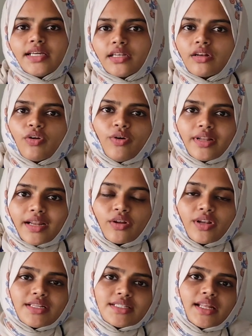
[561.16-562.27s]
includes
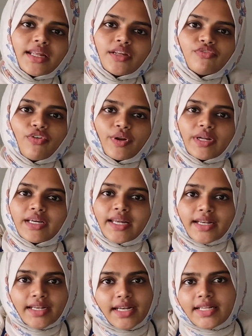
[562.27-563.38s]
regular screening for
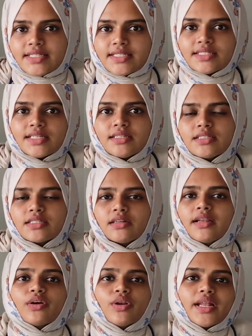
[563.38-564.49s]
kidney diseases,
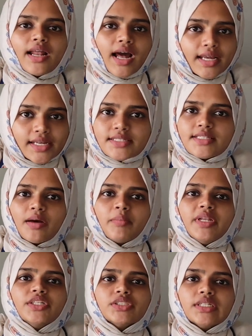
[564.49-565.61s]
regular eye
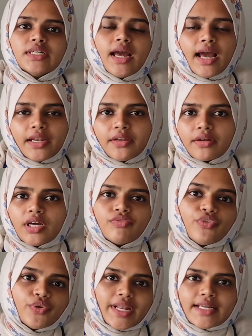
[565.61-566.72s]
examination, and
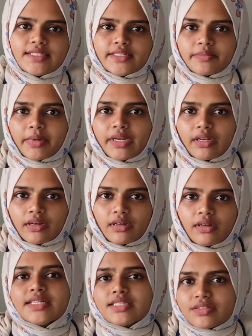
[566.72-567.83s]
food assessment.
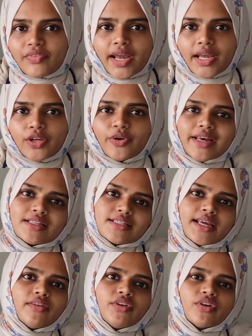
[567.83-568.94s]
This way, you can
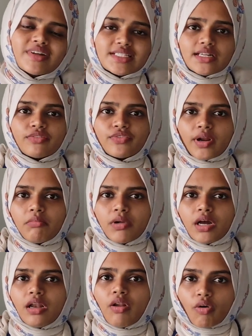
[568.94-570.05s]
save yourself from
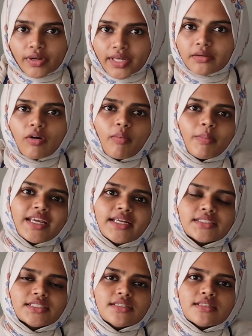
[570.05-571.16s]
long-term
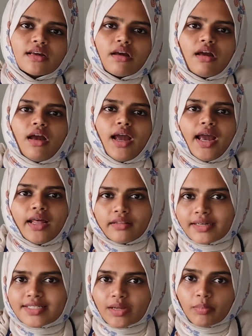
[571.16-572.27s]
complications and
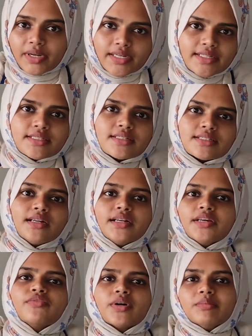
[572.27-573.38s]
the disabilities
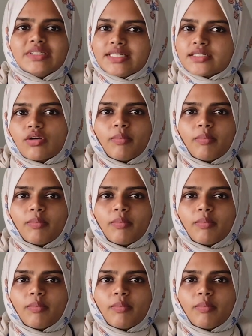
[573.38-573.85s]
resulting from these